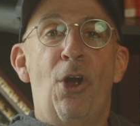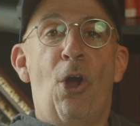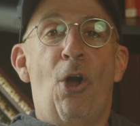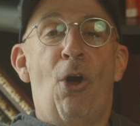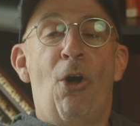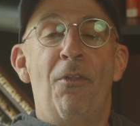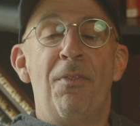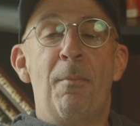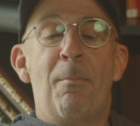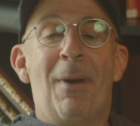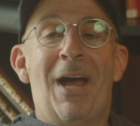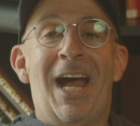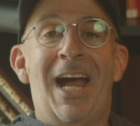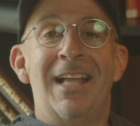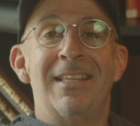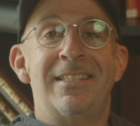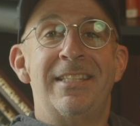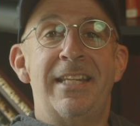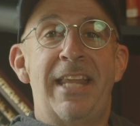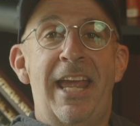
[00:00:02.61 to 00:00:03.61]
On the
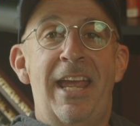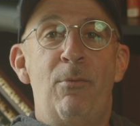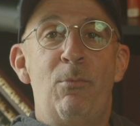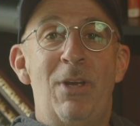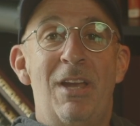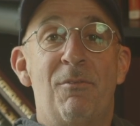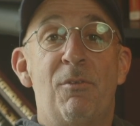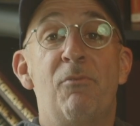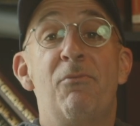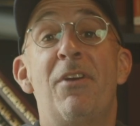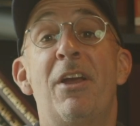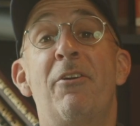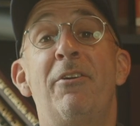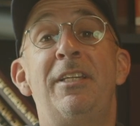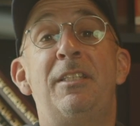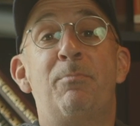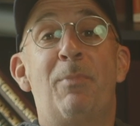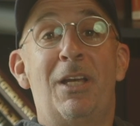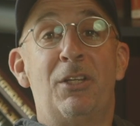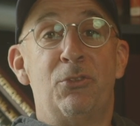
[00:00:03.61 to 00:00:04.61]
pod today, we have a very
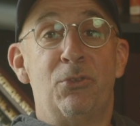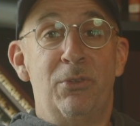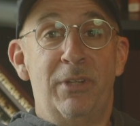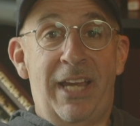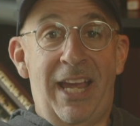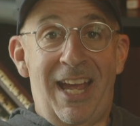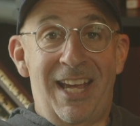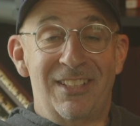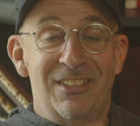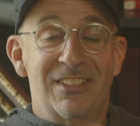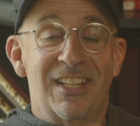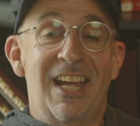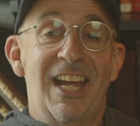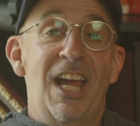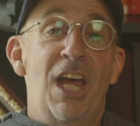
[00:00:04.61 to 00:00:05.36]
special guest,